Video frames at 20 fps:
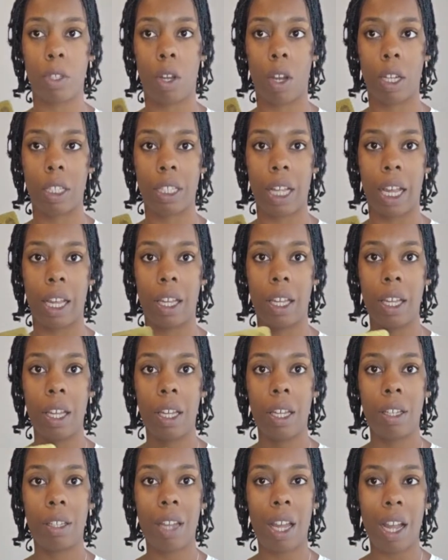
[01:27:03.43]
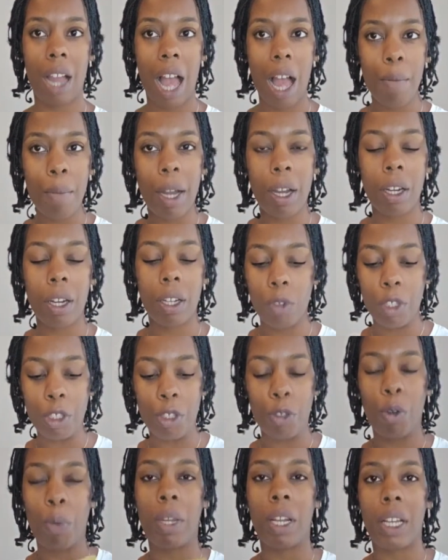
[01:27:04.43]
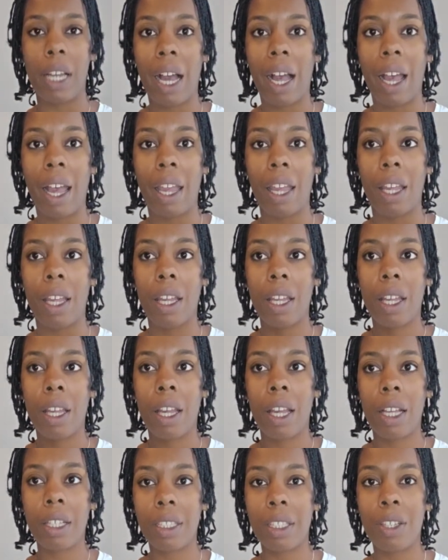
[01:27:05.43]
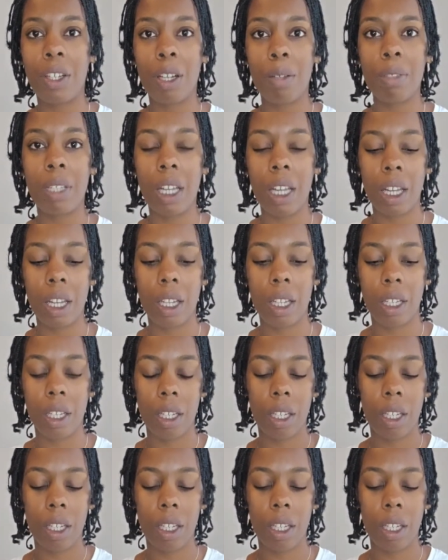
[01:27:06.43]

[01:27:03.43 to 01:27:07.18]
It's like how am I gonna? What, you want me to die? It's, you know what I'm saying?